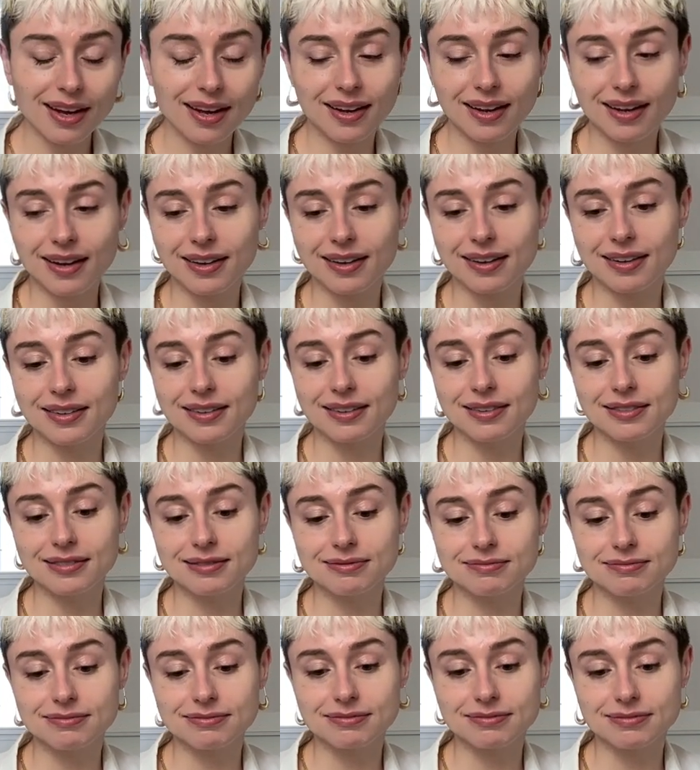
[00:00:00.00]

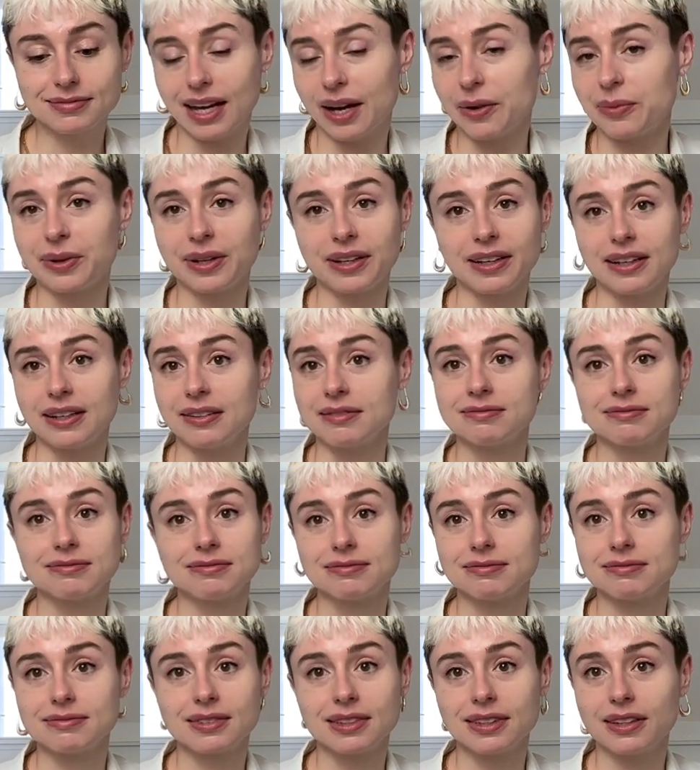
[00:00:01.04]
I really
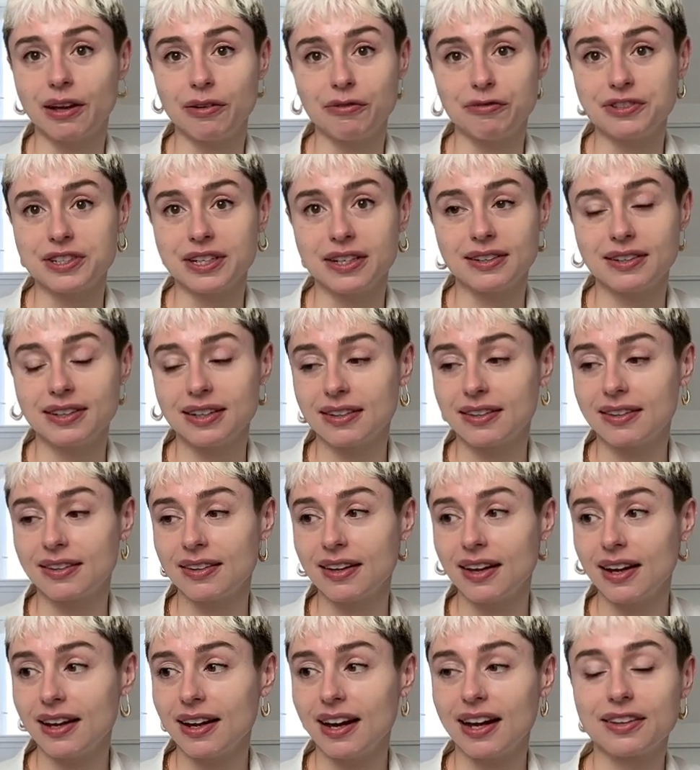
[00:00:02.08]
loved it.
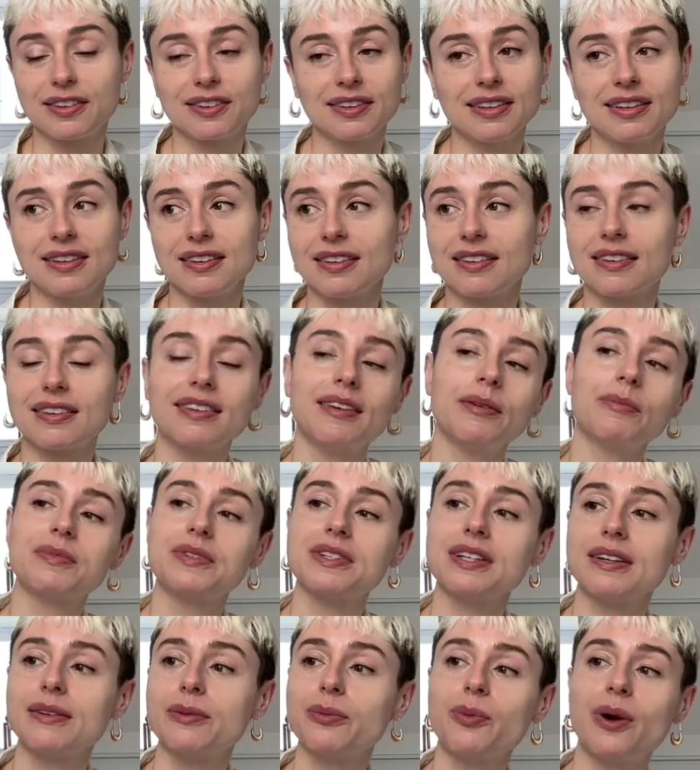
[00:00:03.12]
That's in some
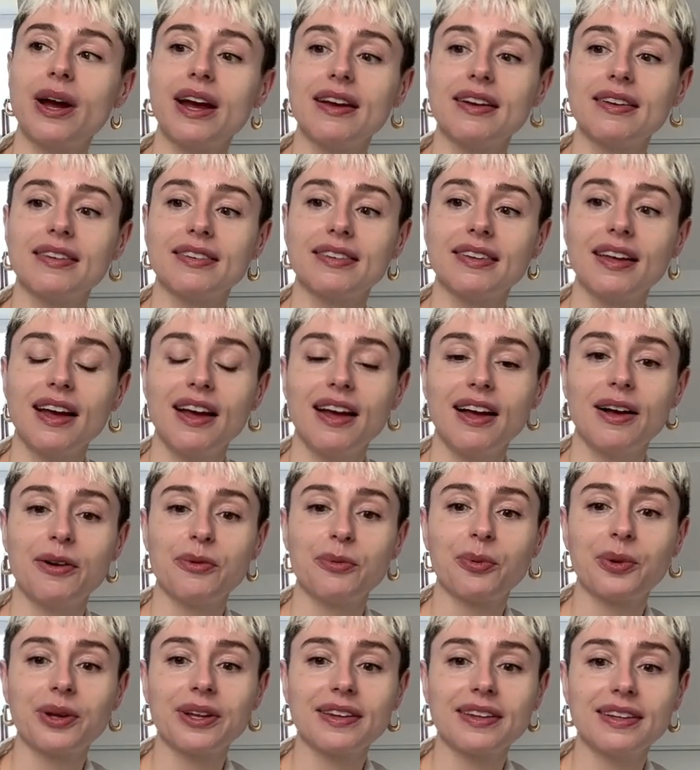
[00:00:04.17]
ways
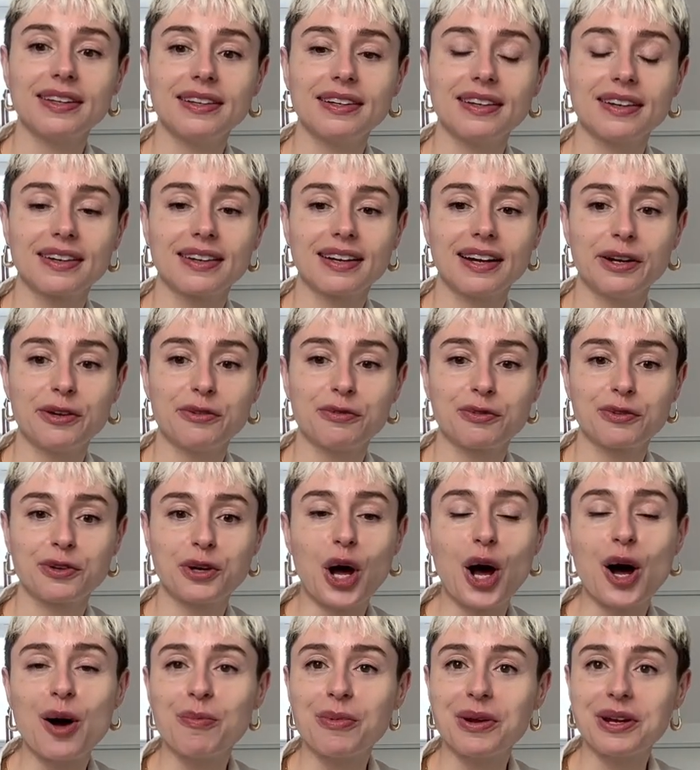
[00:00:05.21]
really a kind of
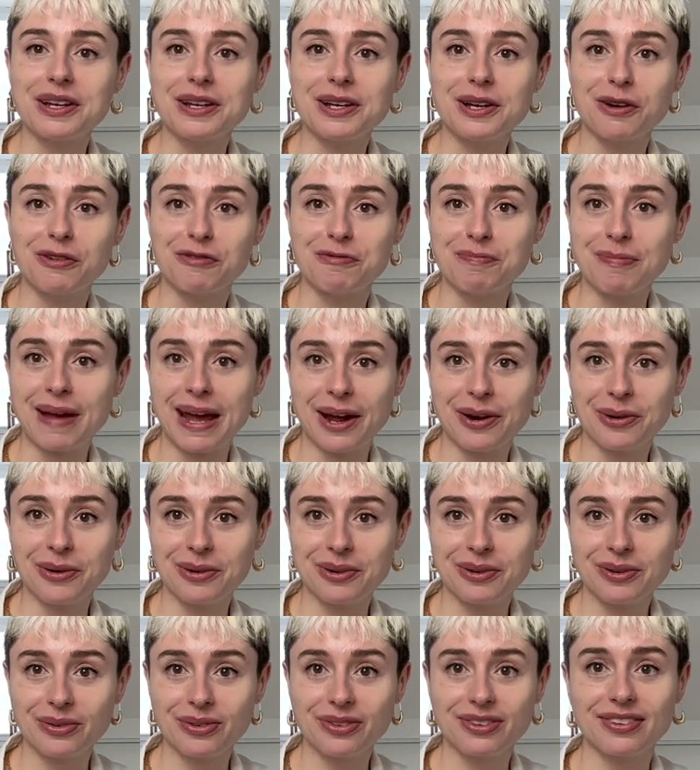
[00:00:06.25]
comedy of
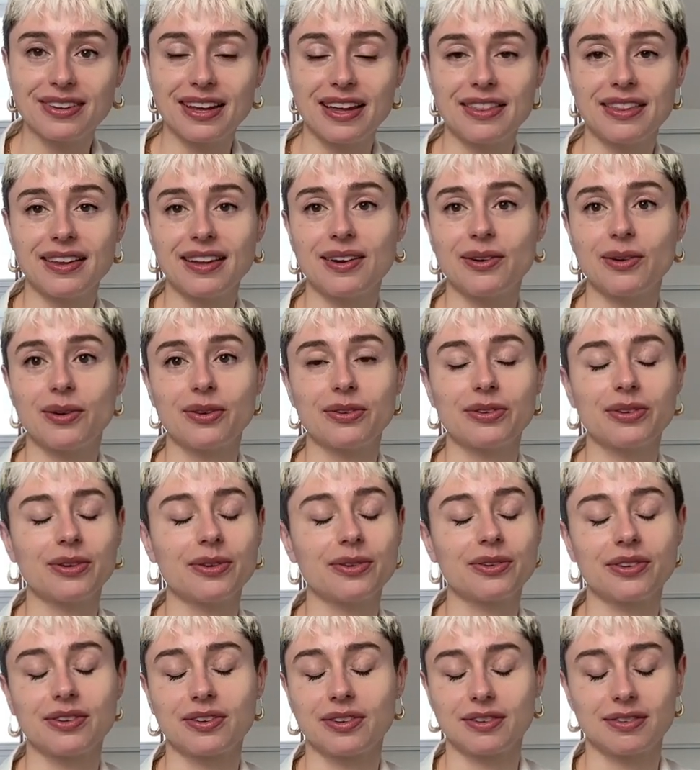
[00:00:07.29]
manners, and then also
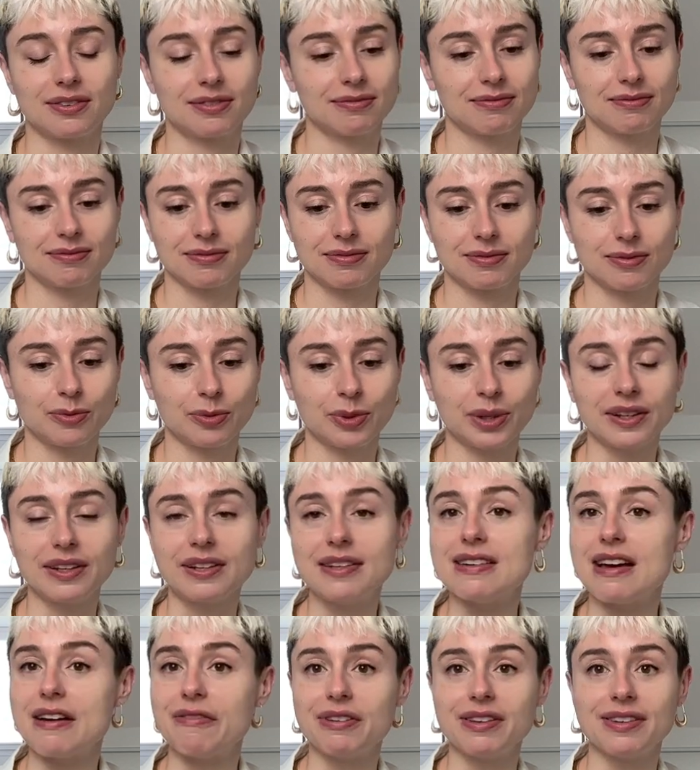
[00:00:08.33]
just really
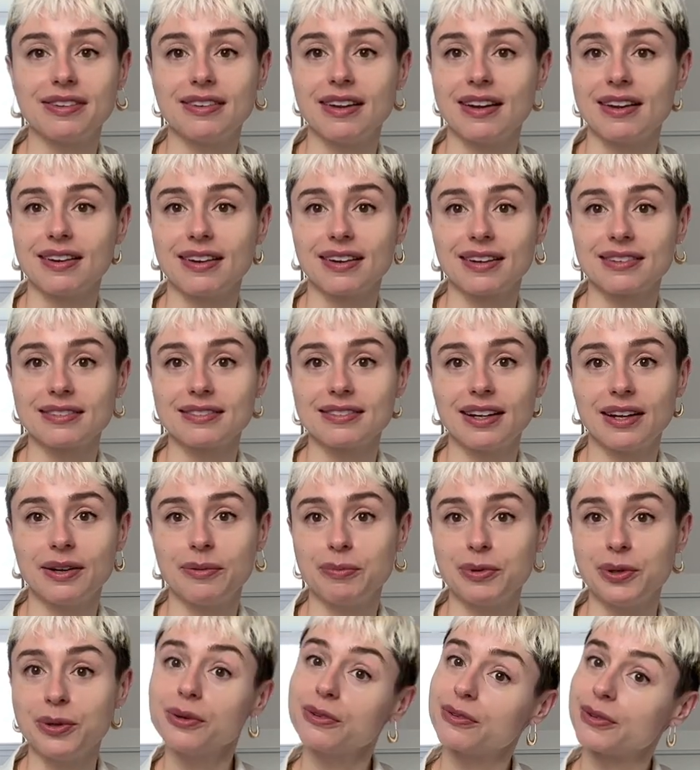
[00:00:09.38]
devastating
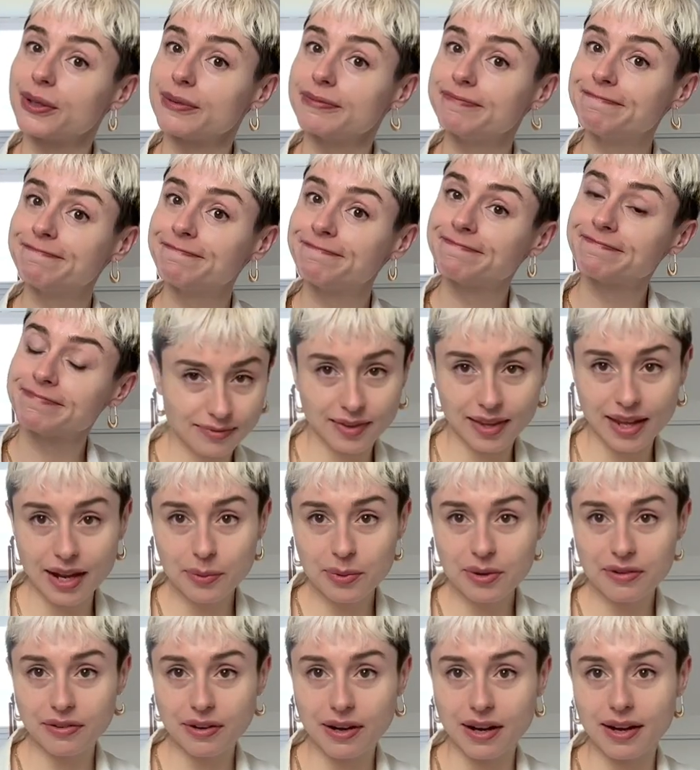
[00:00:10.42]
and beautiful. Then
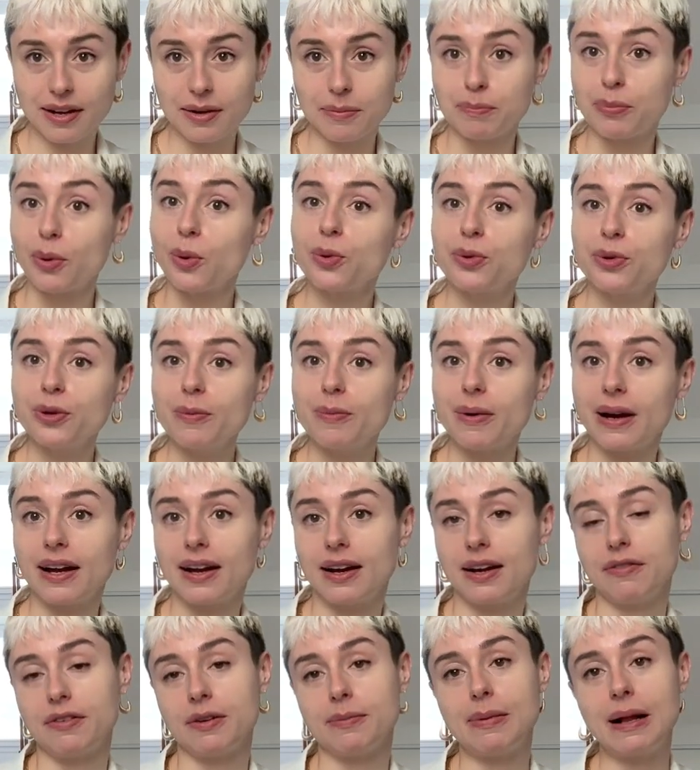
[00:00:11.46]
we've got Boulder by
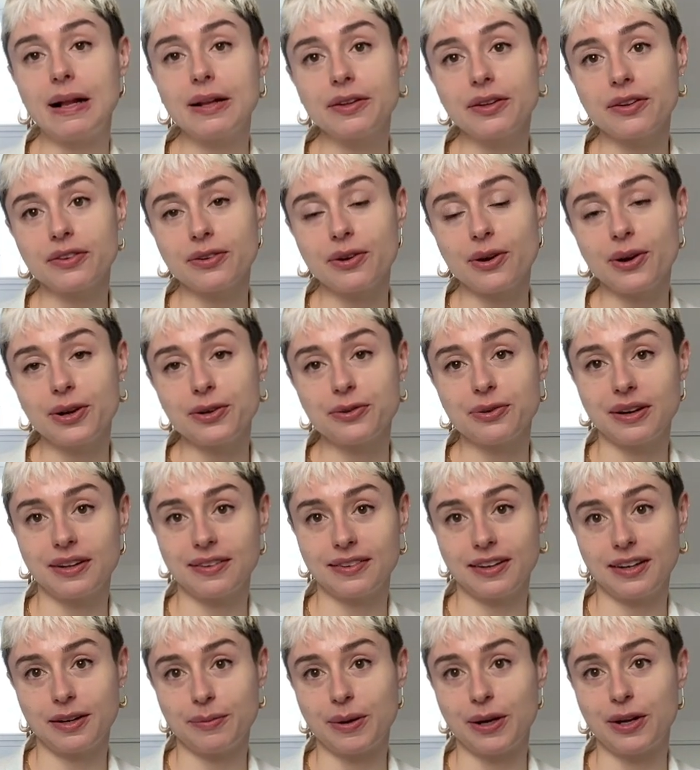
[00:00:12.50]
Eva Baltasar,
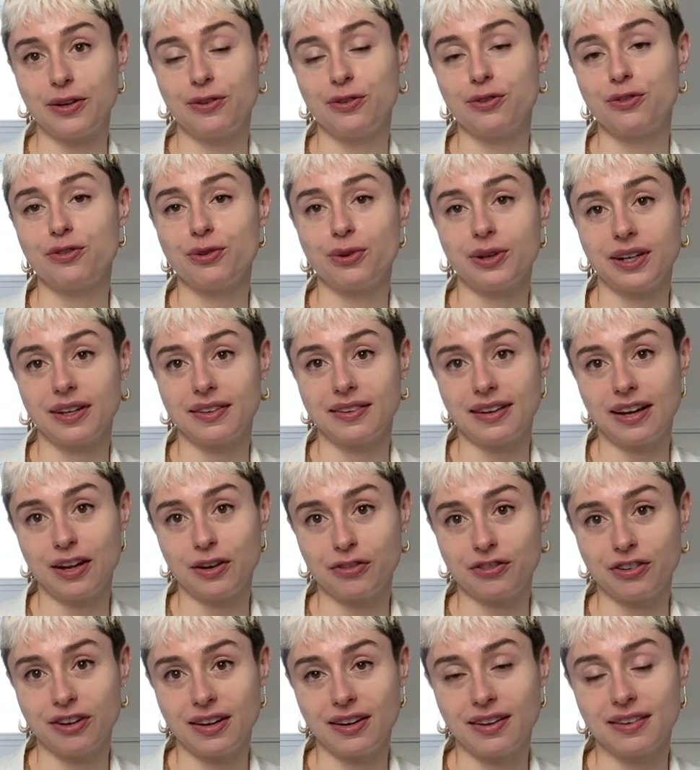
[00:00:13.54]
translated by Julia
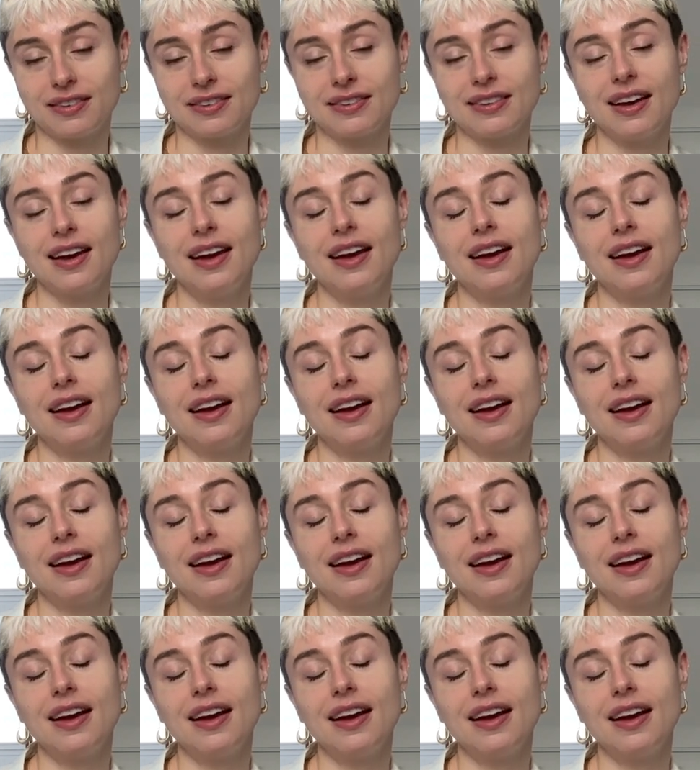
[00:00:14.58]
Sanchez.